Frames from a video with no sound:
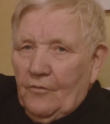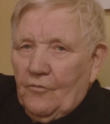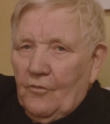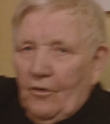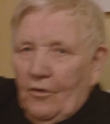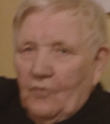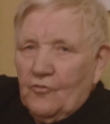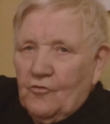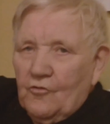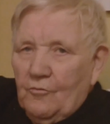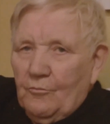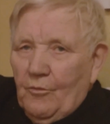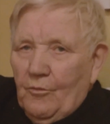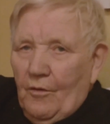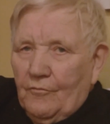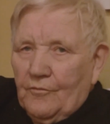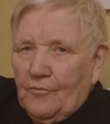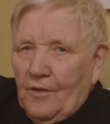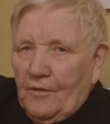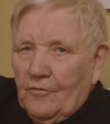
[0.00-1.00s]
They used to all jump
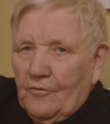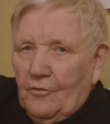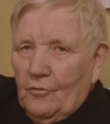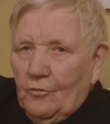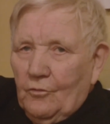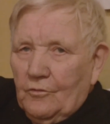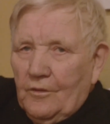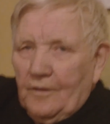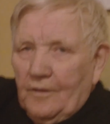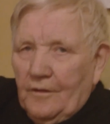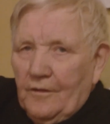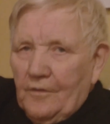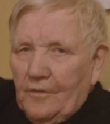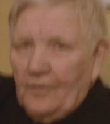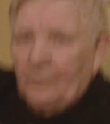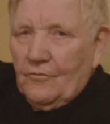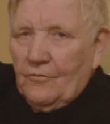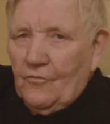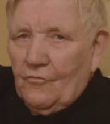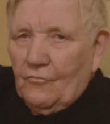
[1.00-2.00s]
off that whole thing
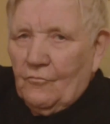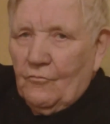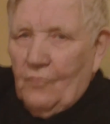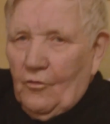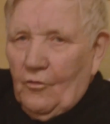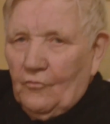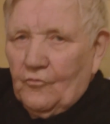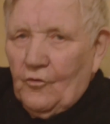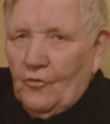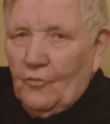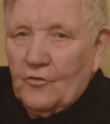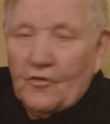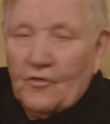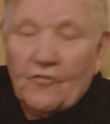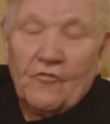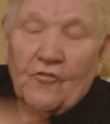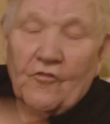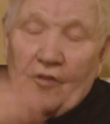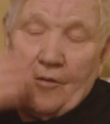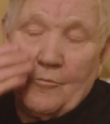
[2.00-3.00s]
there, down to
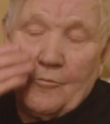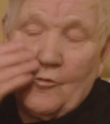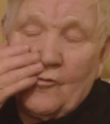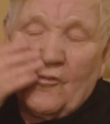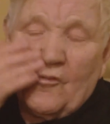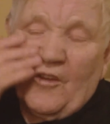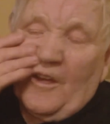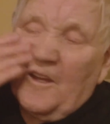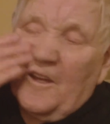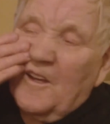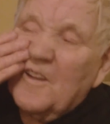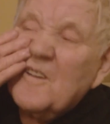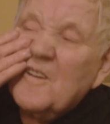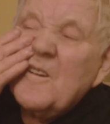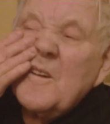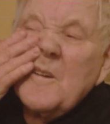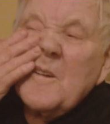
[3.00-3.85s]
Steamer's Quay.